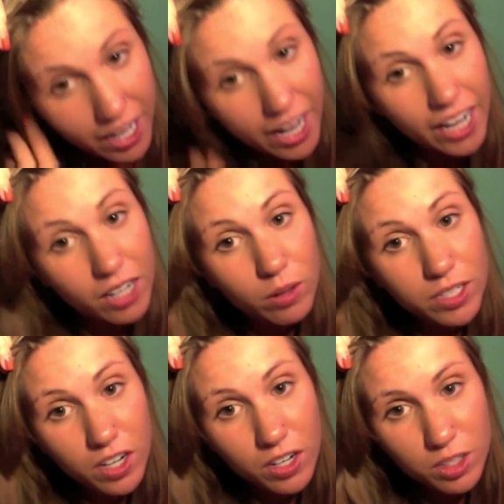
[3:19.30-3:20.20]
I had
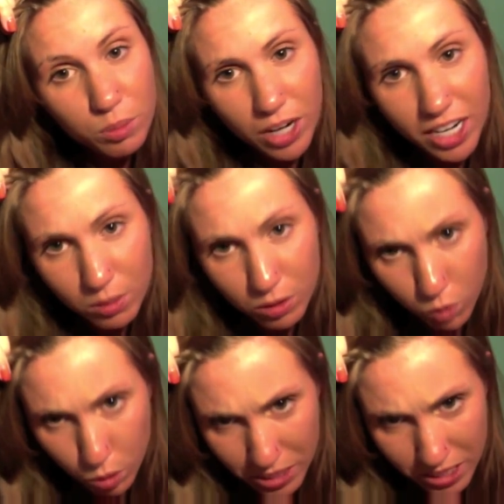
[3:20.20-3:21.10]
always heard it's braiding with
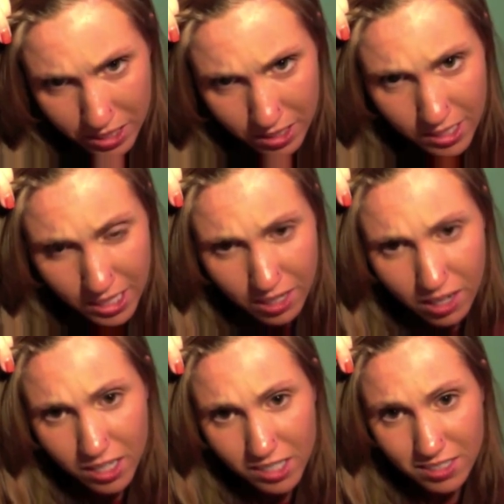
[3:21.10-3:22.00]
4 pieces, and
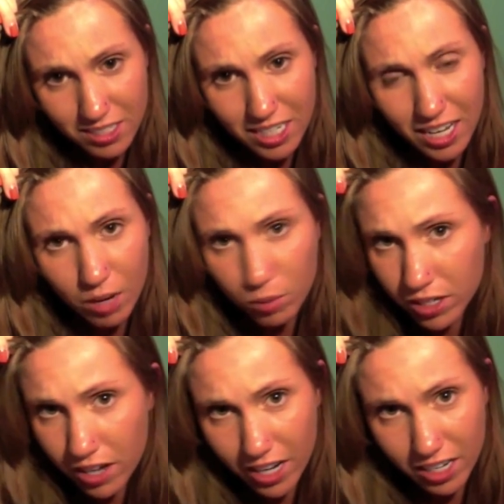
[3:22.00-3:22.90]
honestly, I
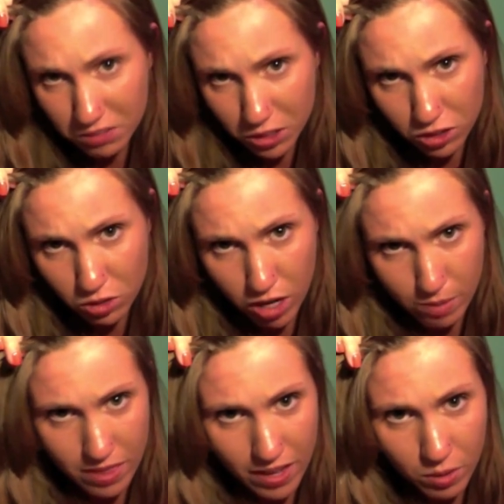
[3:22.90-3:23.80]
would not ever
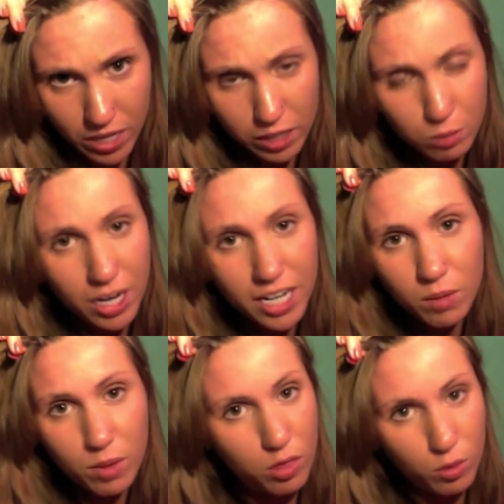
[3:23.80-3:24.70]
describe it that way. It's
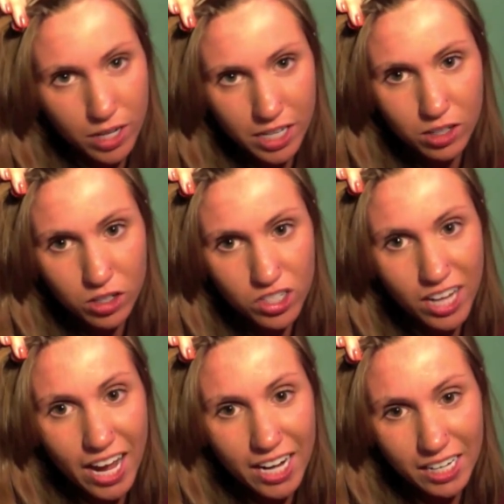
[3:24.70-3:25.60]
braiding with 3, you're
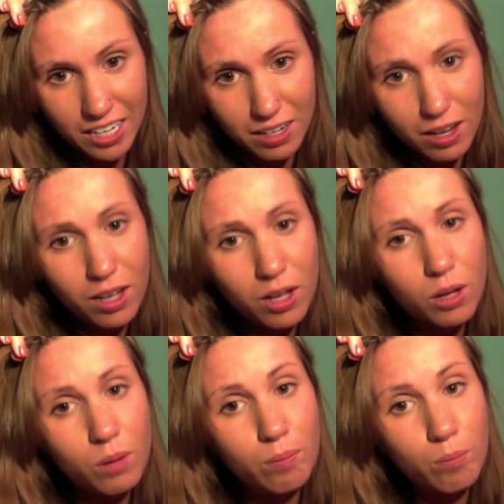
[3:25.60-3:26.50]
just adding in
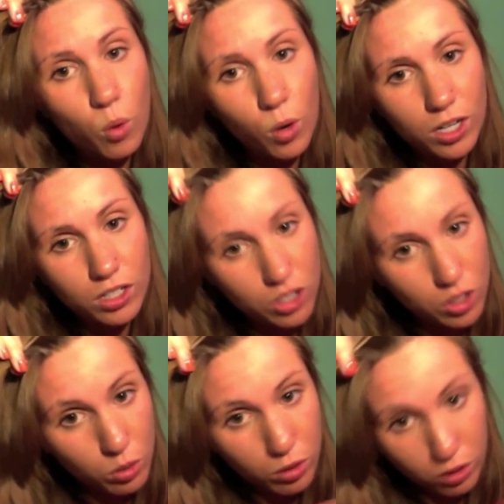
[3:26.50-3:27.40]
more to the